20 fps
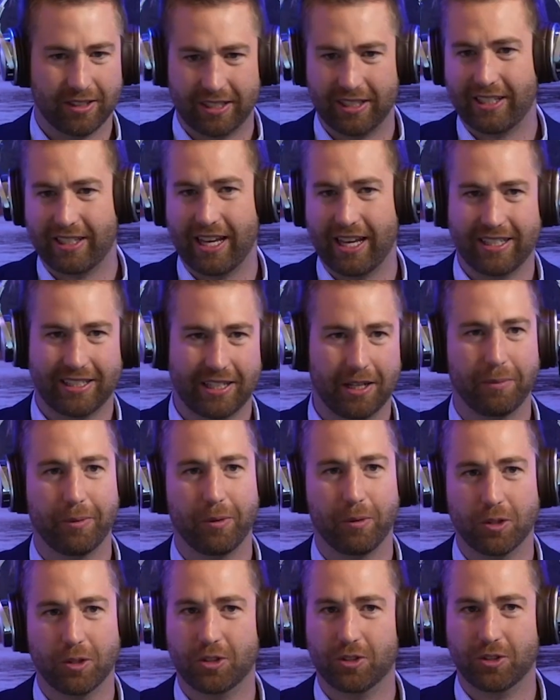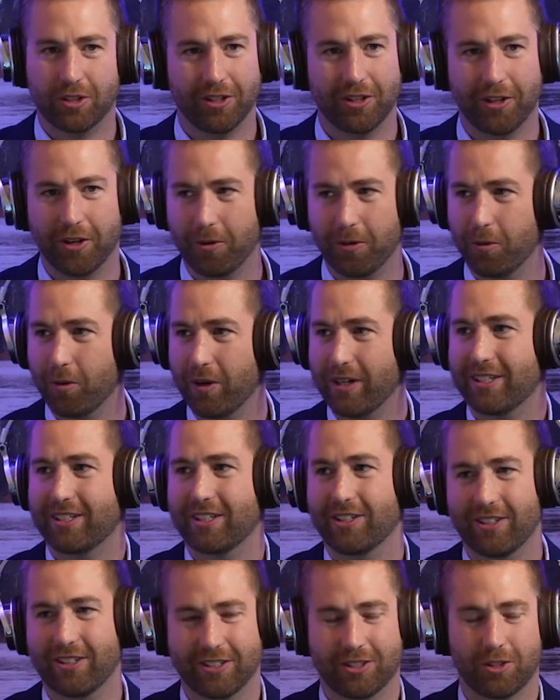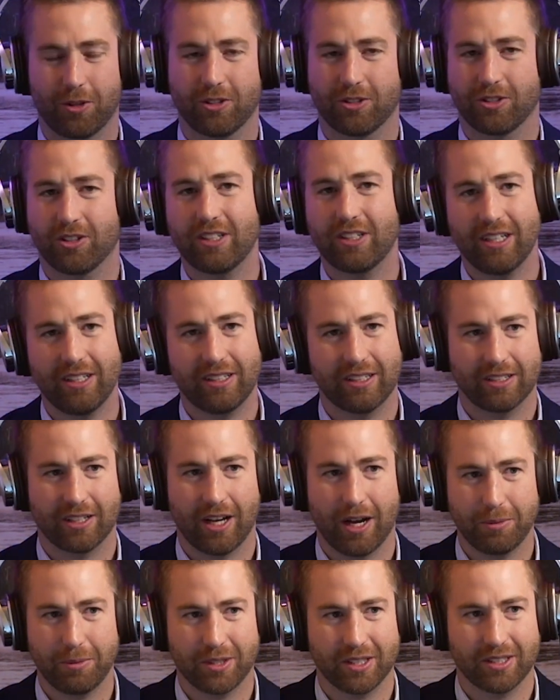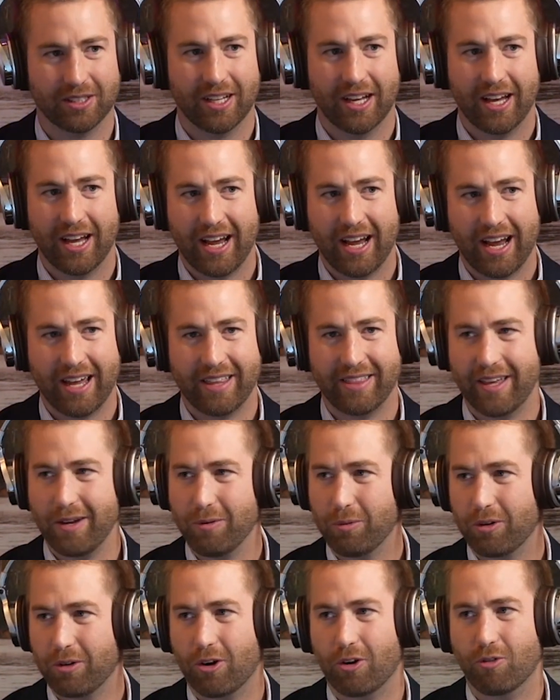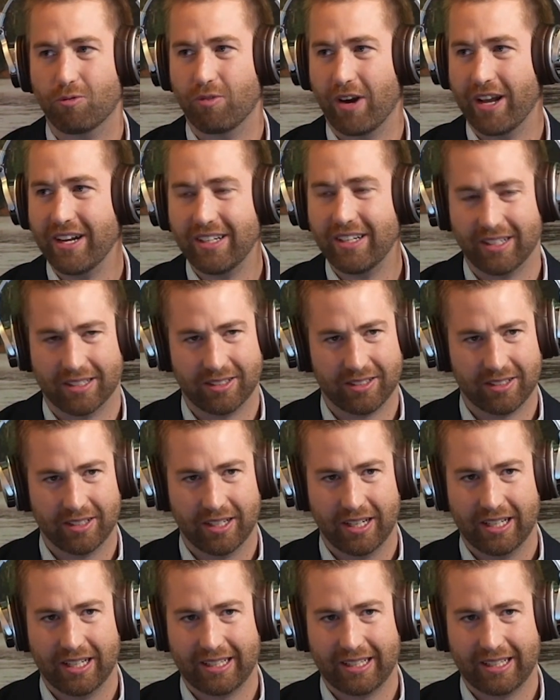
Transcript: can't tell me which, what to, and so I was looking at these options, and they were horrendous.